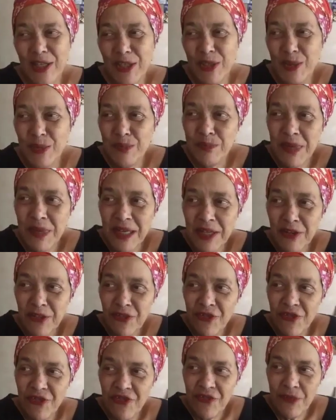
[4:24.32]

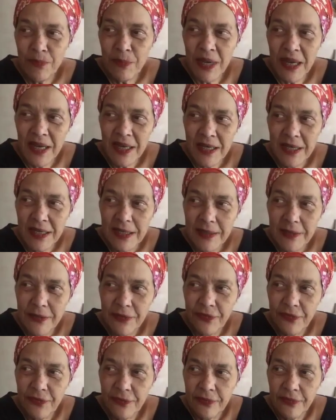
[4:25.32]
my
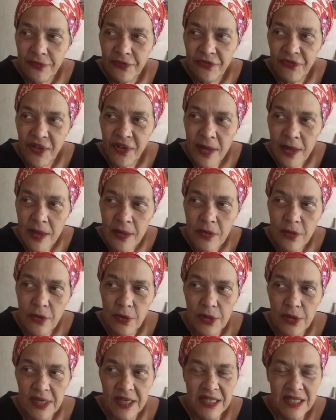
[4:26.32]

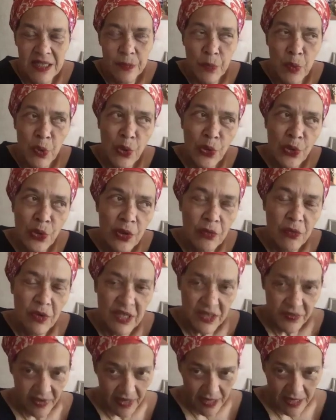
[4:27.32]
father, his mother
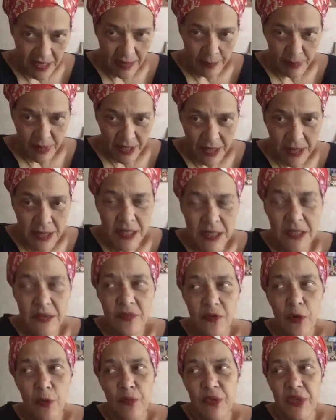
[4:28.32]
was Vietnamese
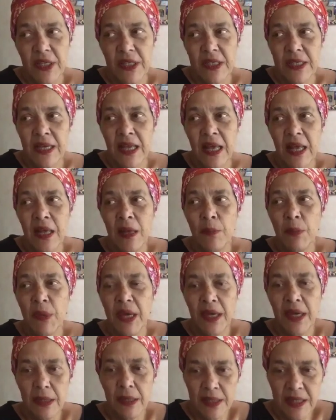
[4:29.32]
from Vietnam,
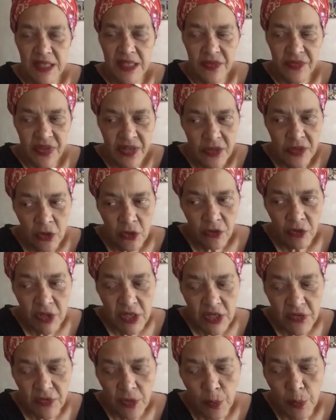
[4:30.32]
and his father
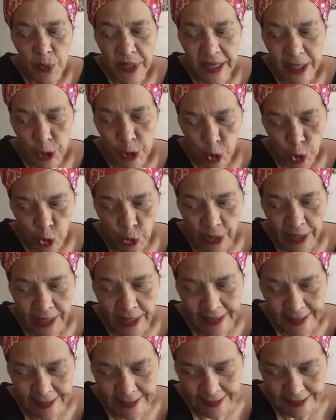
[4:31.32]
was from Réunion
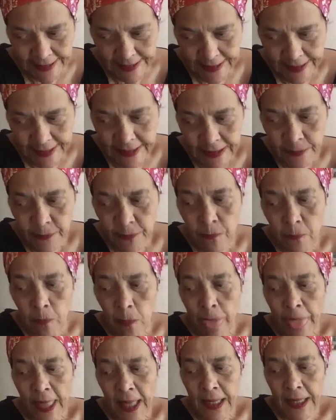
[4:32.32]
Island.
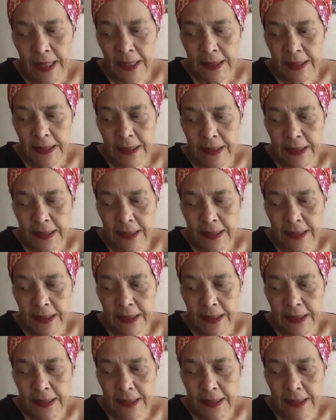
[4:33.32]
And